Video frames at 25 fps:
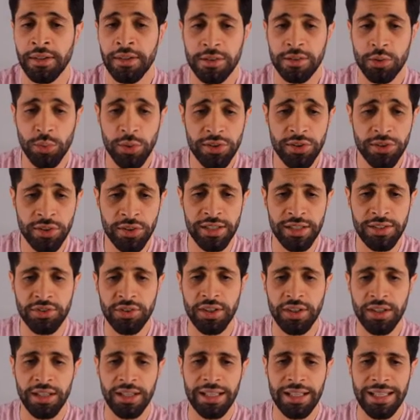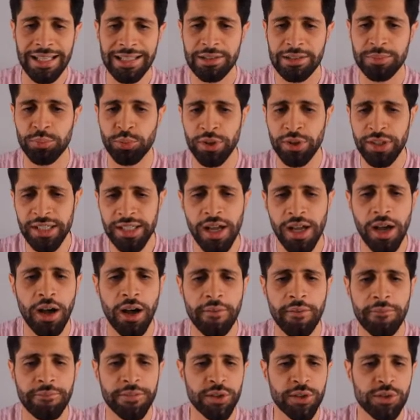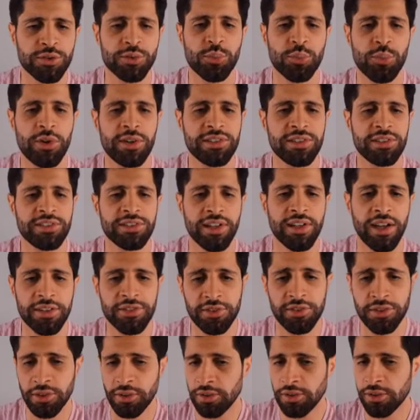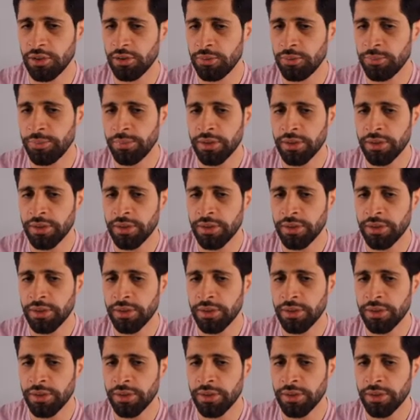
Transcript: The reason is it's pretty obvious where these knights are going to go.